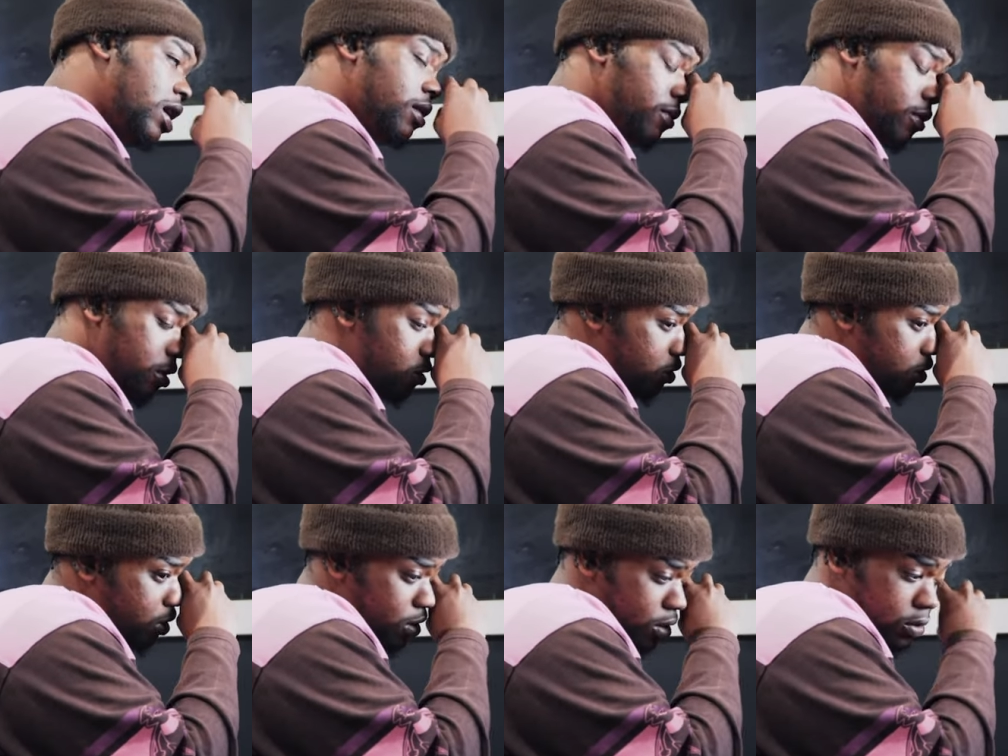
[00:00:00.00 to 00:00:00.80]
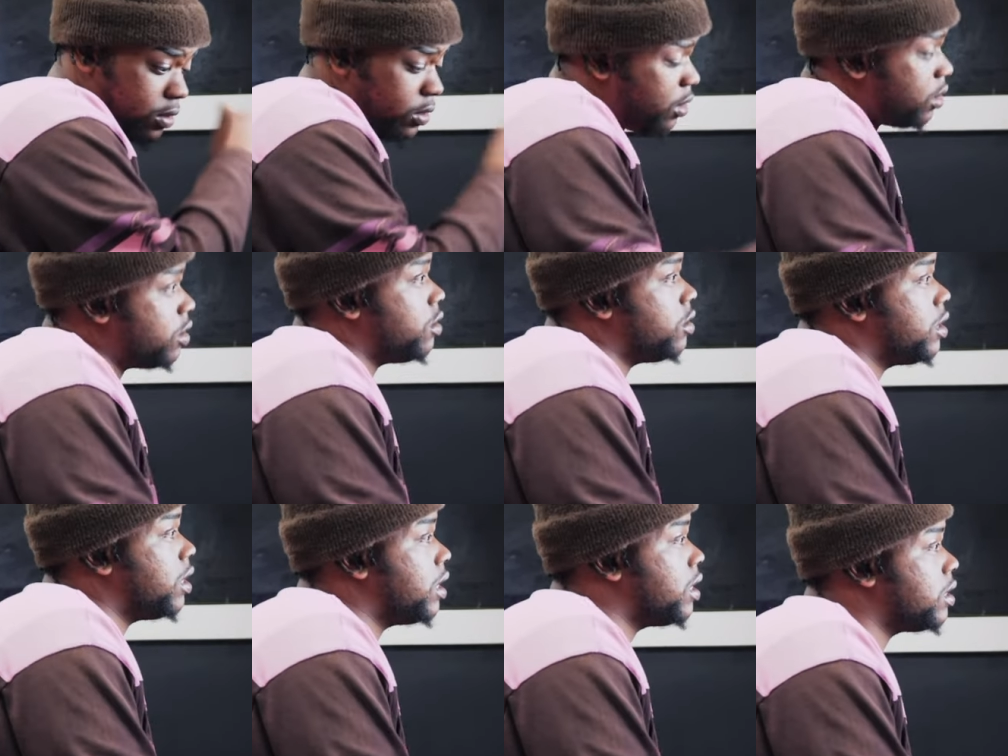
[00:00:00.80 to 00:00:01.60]
I done recorded 3
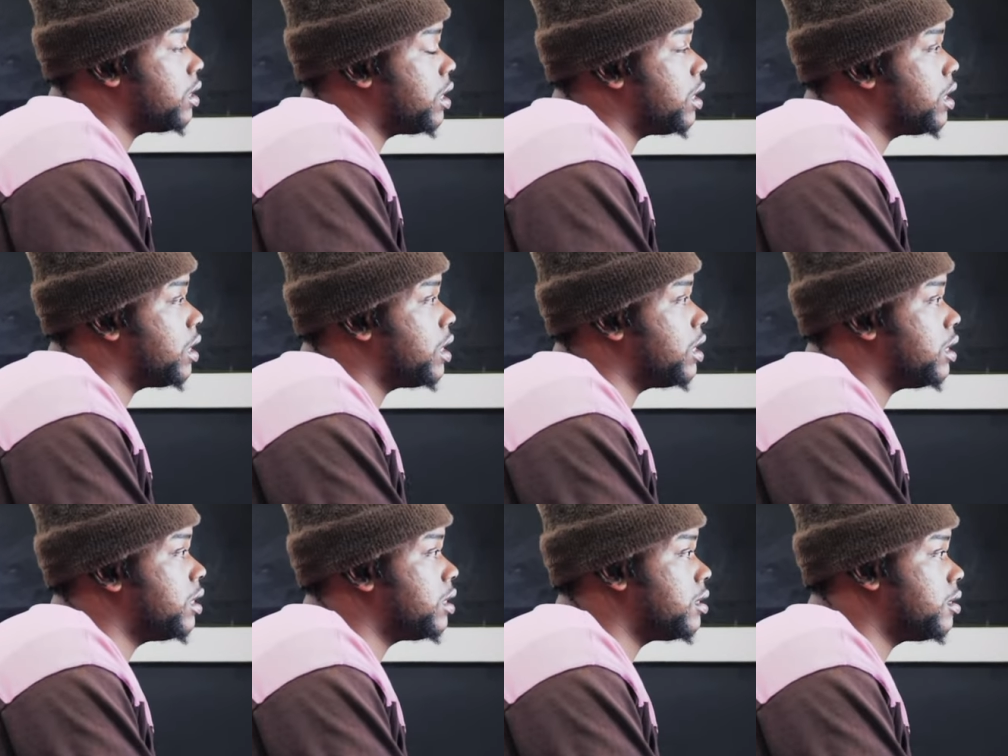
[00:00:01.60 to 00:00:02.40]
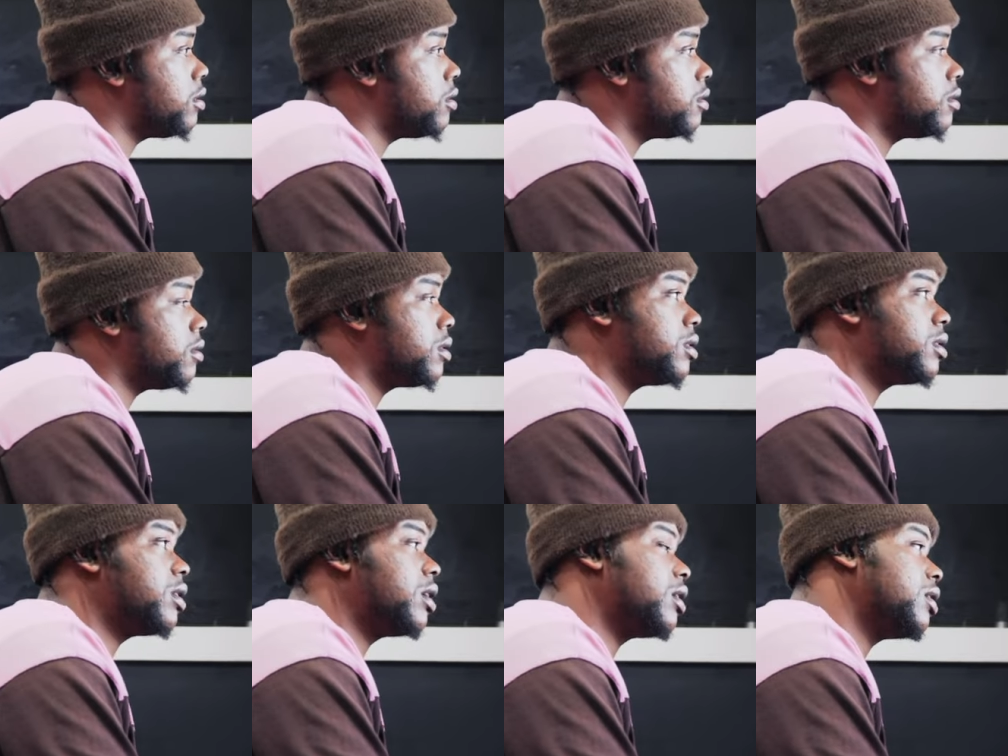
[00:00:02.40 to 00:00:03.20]
songs last night. I ain't listened to them
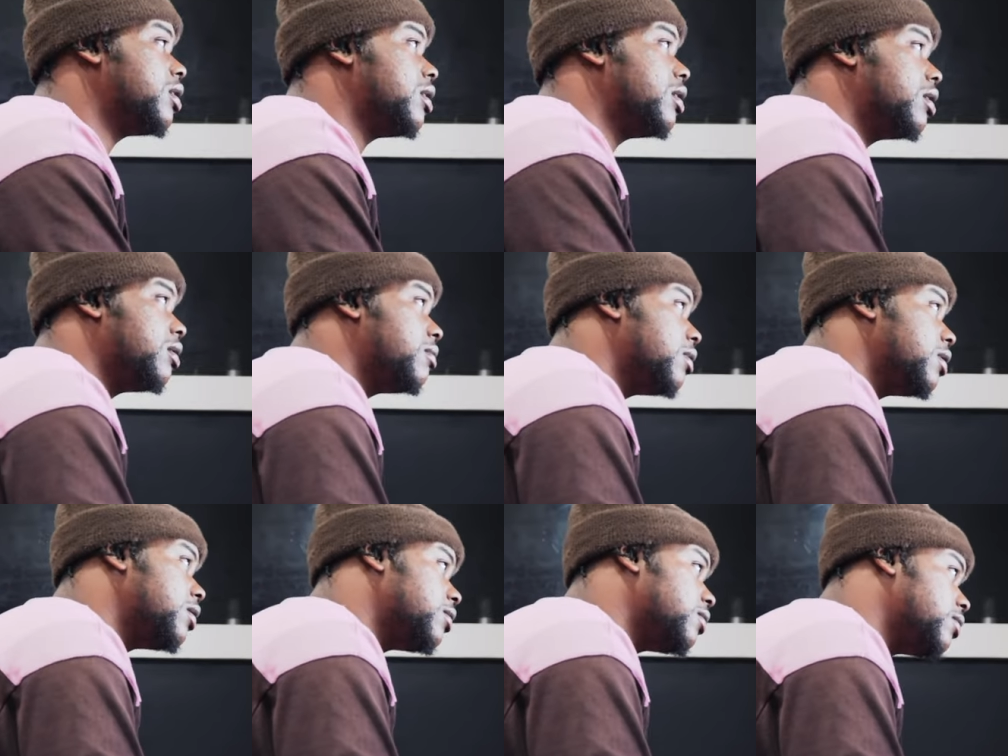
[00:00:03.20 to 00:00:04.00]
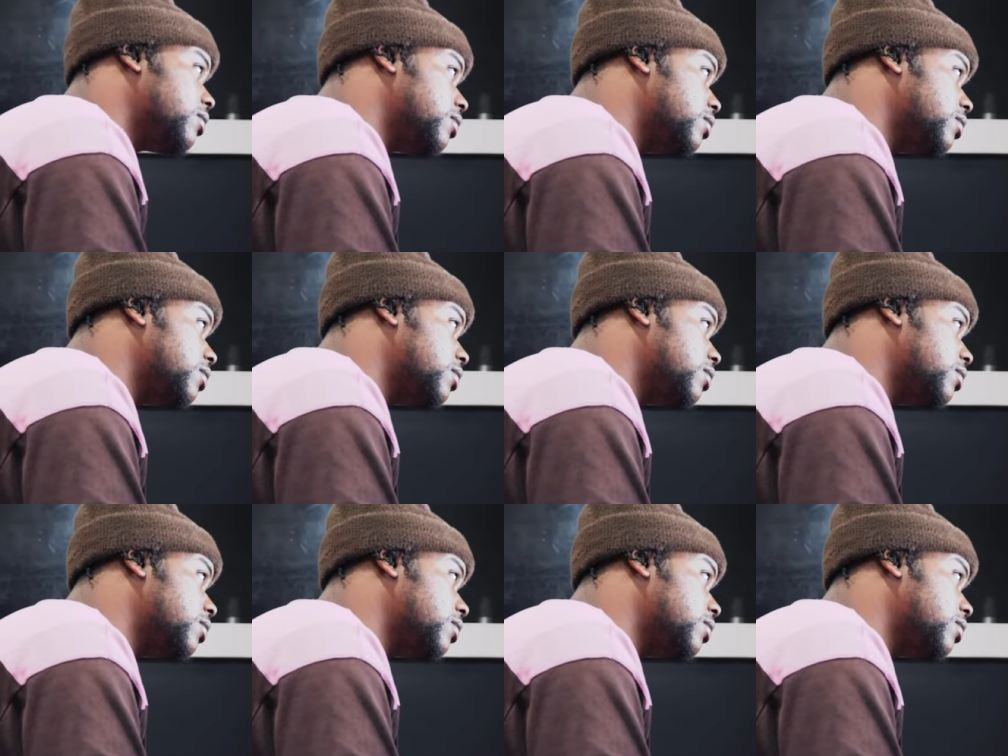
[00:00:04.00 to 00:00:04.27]
since I cut them out.